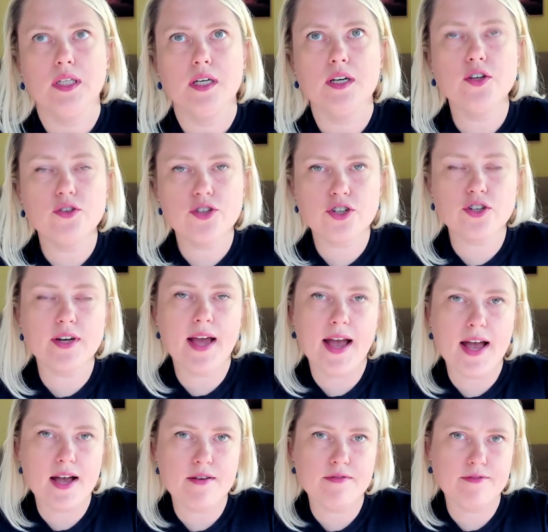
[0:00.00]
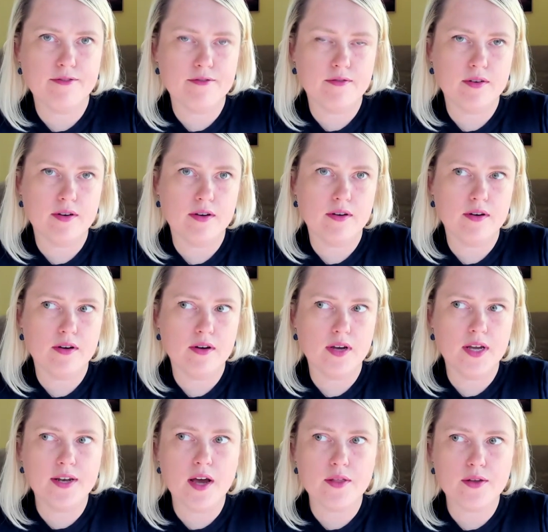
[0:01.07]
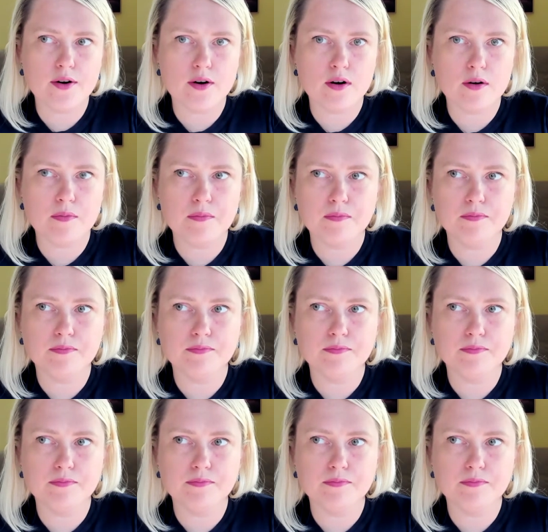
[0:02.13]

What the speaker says: you should have another